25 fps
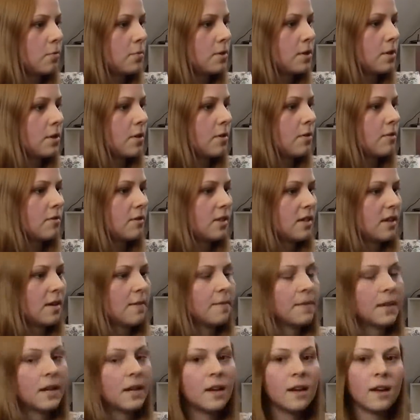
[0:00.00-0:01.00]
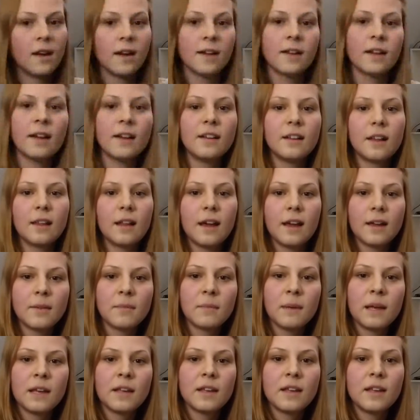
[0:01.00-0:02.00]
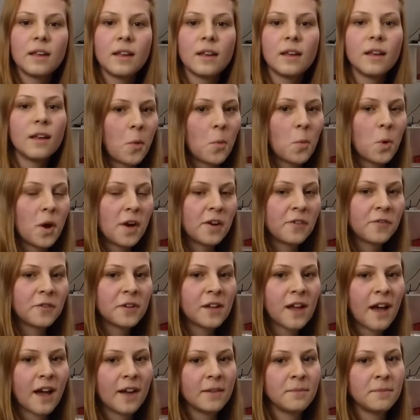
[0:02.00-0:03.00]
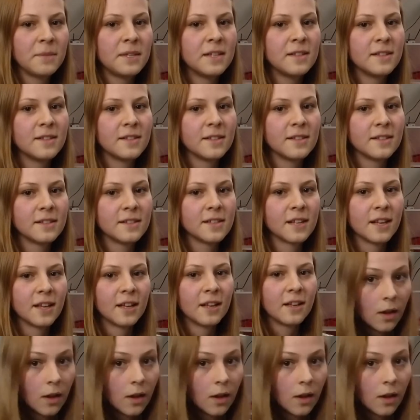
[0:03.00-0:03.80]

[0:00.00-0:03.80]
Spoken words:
So yeah, I kind of like making one-of-a-kind pieces.